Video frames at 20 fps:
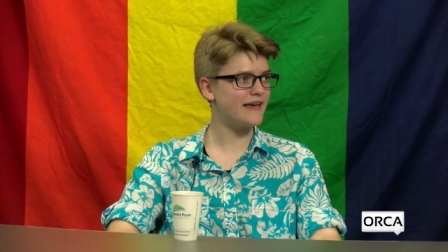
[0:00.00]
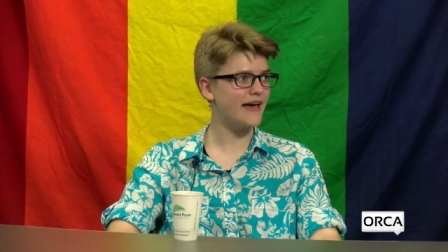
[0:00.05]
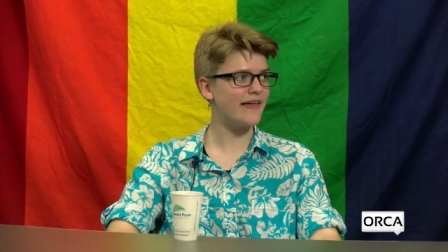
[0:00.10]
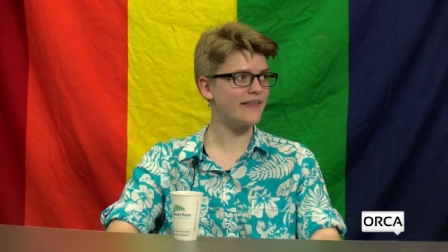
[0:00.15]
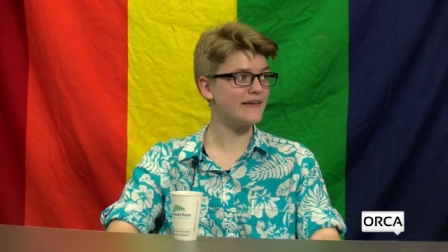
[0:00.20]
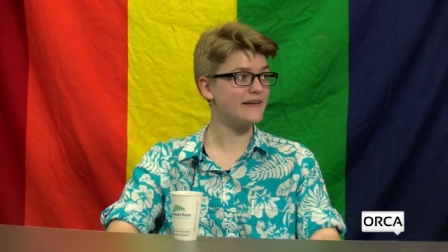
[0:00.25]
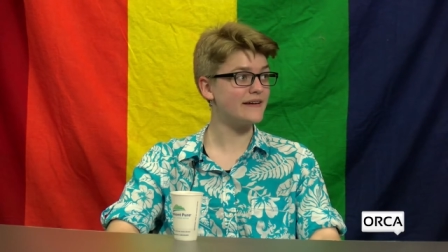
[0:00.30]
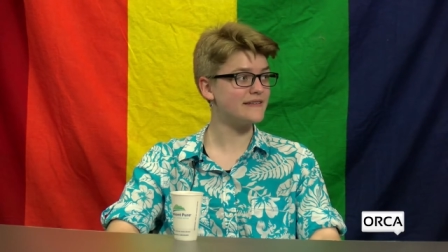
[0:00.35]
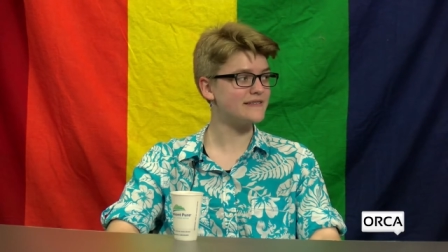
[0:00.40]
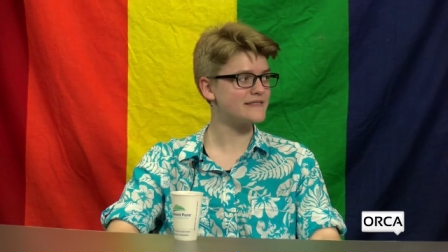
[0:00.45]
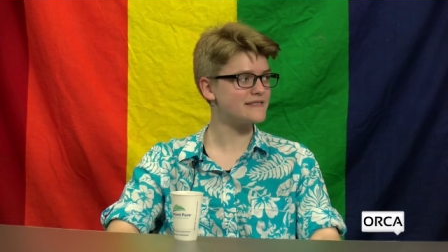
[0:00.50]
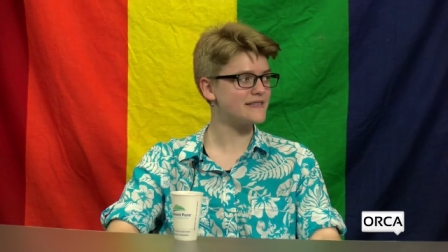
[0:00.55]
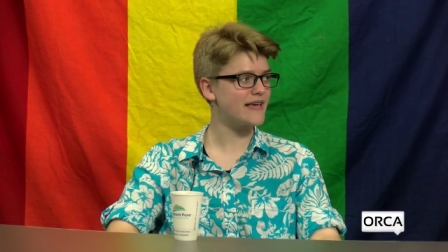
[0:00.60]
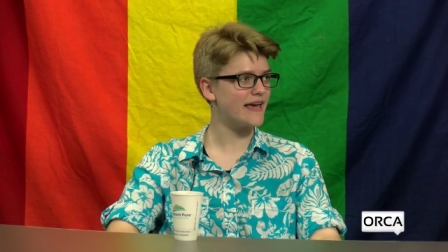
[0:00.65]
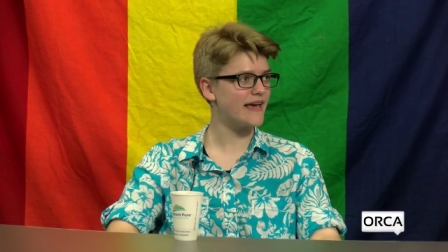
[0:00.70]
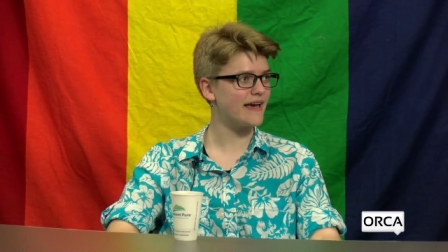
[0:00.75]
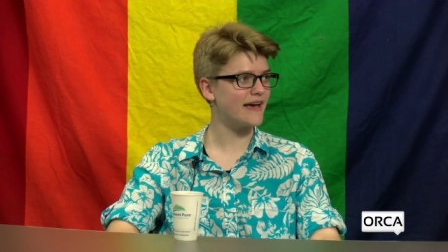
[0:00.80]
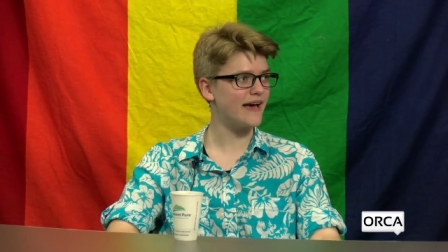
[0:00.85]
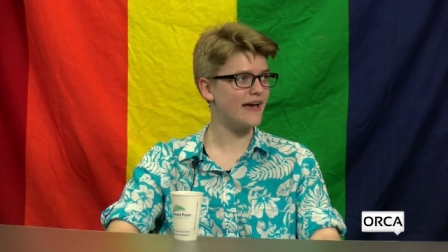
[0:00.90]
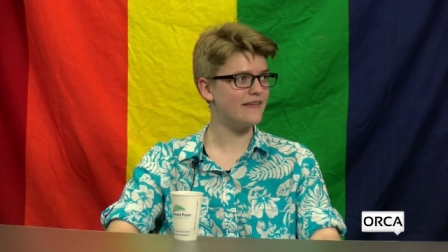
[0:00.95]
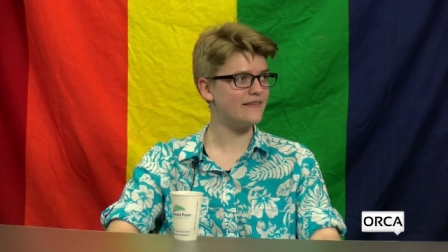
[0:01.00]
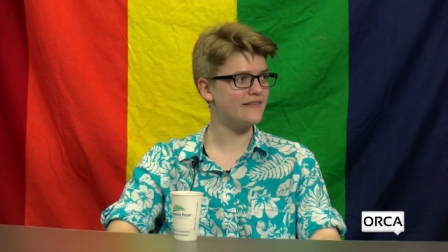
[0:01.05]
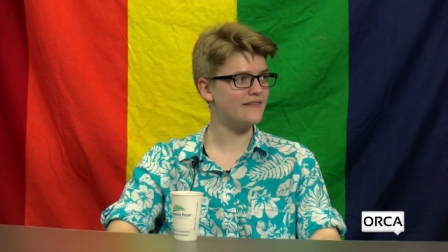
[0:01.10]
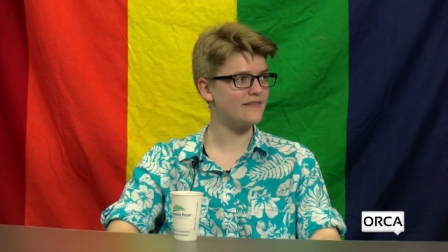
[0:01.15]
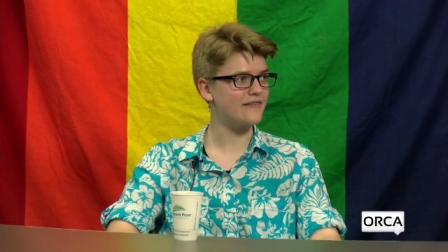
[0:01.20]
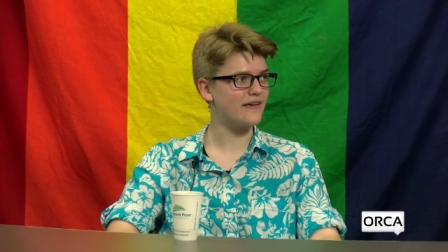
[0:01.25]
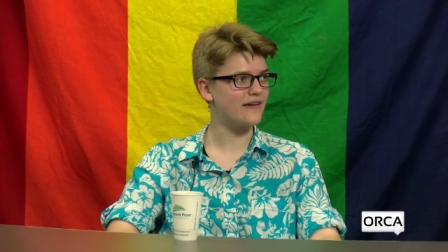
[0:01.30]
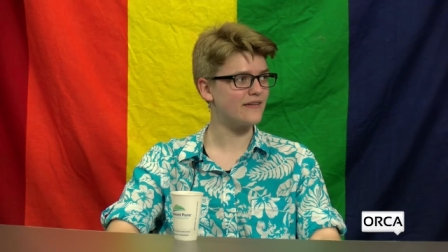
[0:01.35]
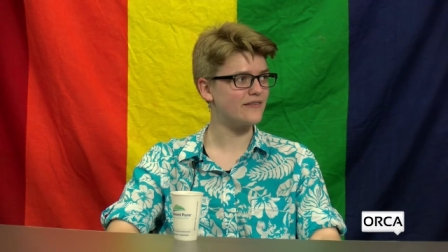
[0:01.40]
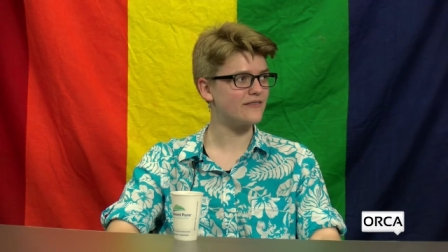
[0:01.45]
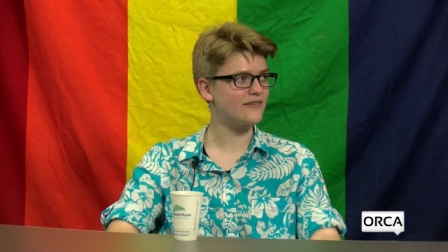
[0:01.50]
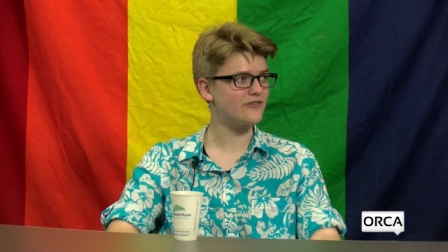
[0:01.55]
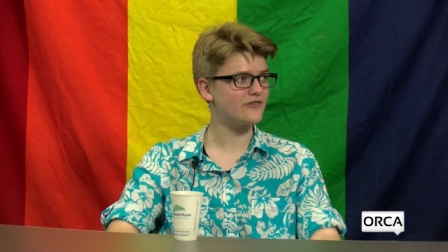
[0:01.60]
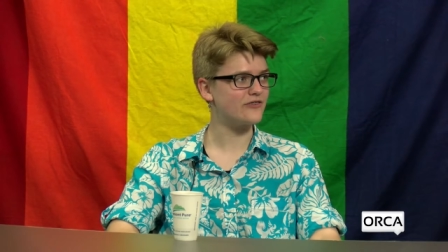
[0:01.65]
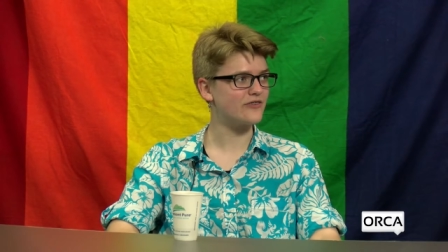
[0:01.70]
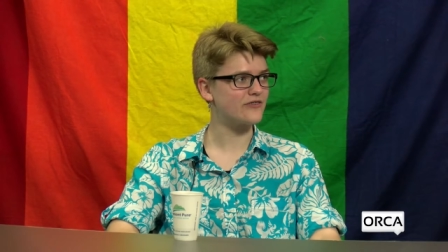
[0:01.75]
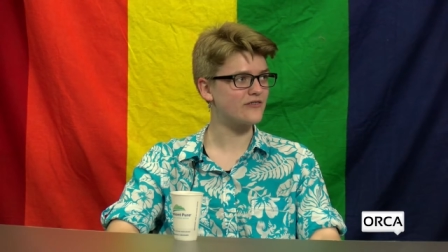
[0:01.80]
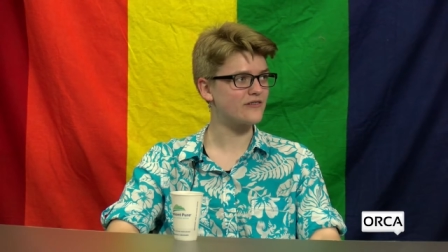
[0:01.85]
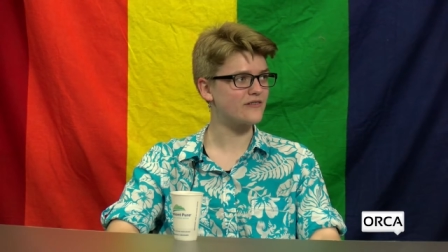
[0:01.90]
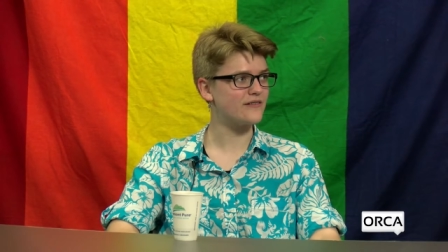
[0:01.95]
Yeah, they didn't say it, and like they're
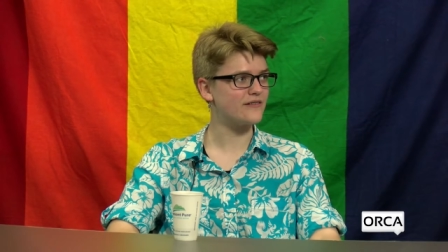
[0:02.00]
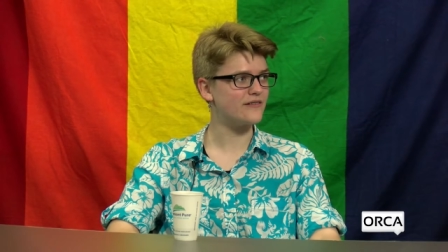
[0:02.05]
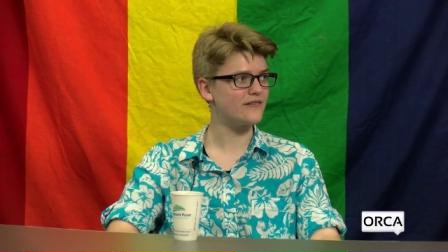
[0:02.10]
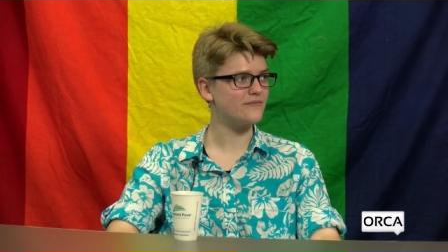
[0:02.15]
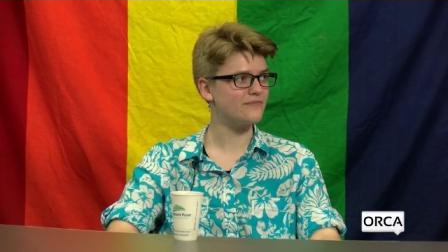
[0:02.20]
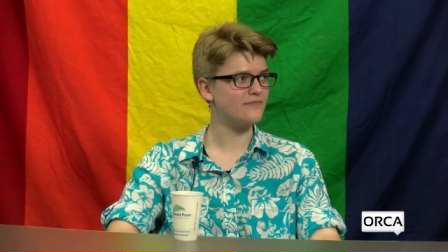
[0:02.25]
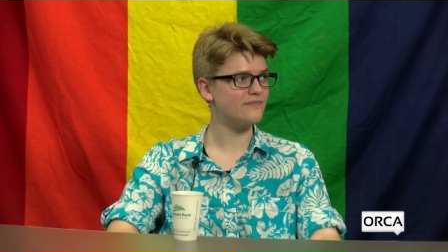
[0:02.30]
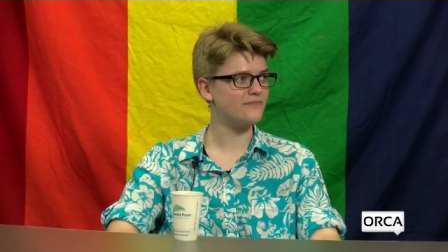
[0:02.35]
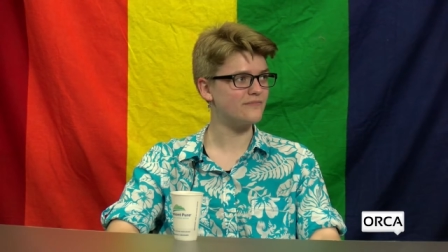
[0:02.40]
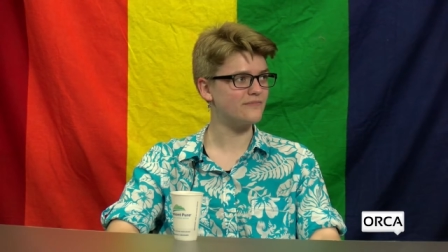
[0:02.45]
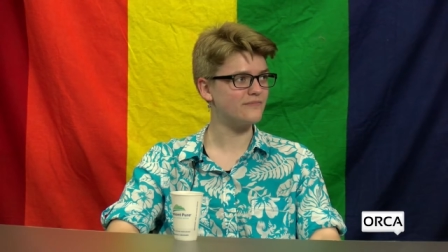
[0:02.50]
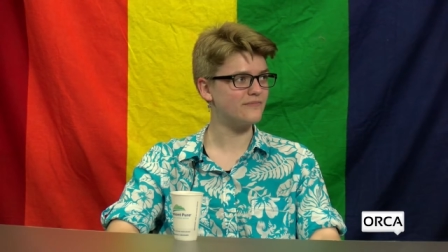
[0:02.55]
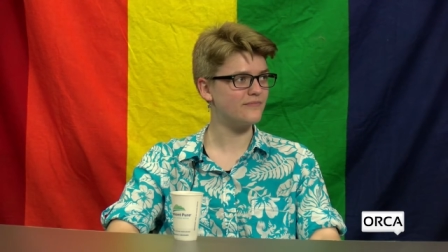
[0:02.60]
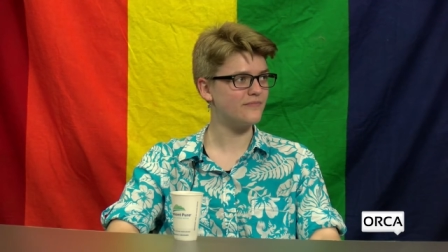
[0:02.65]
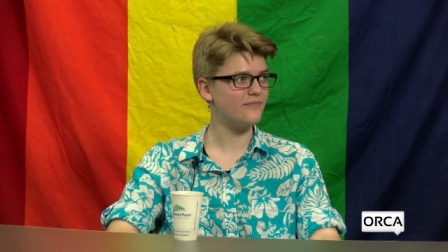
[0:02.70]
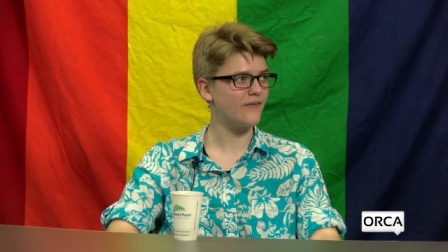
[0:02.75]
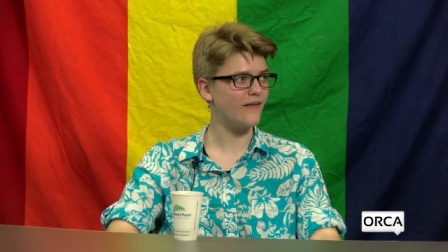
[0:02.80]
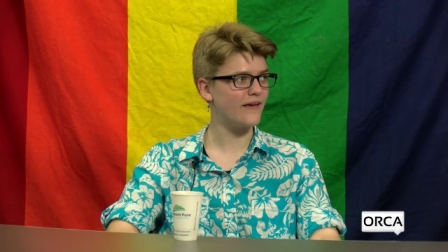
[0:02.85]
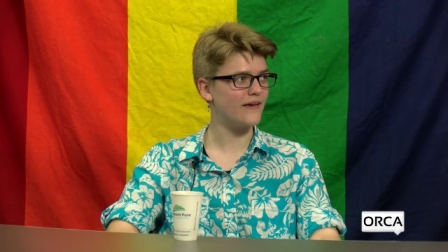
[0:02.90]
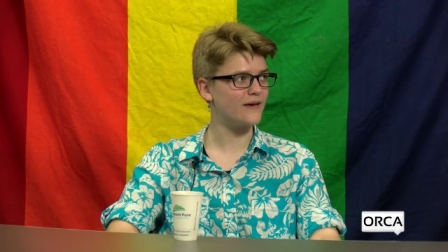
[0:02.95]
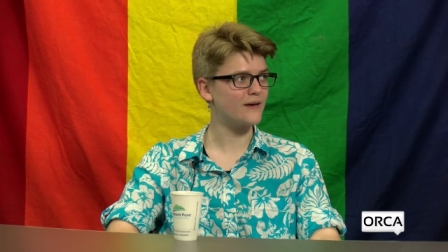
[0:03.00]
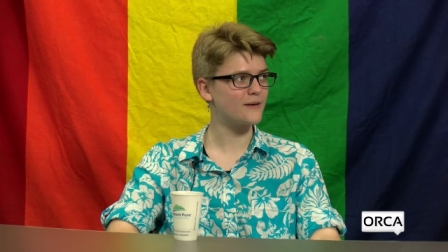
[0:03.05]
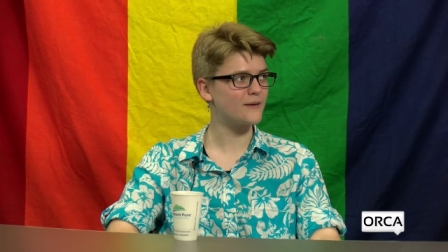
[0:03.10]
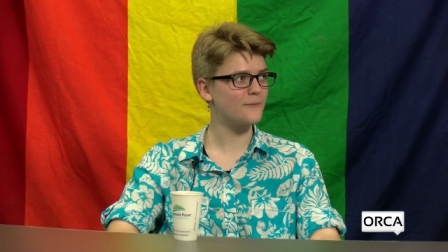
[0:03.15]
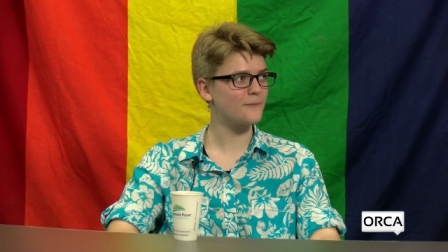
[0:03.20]
just gonna like